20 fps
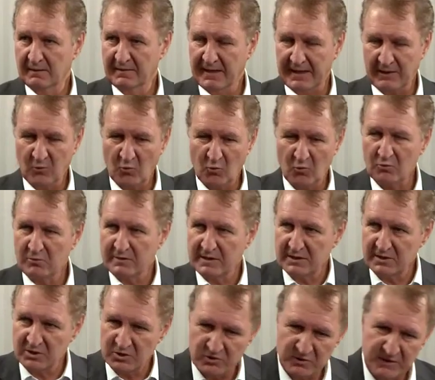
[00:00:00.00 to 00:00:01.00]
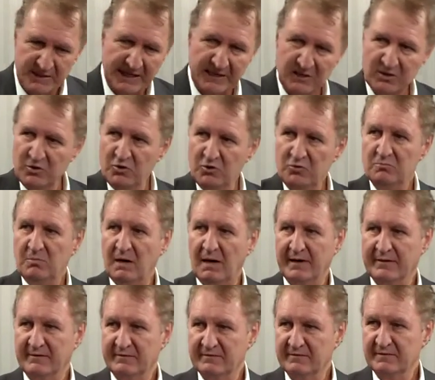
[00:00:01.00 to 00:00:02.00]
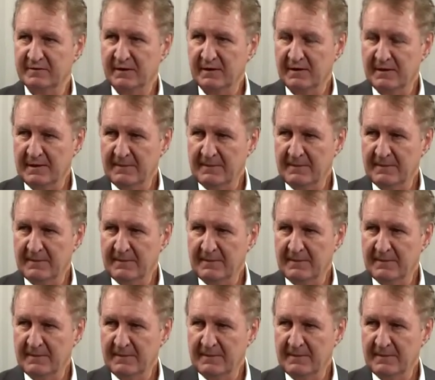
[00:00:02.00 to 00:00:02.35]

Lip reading: They all then create new mines.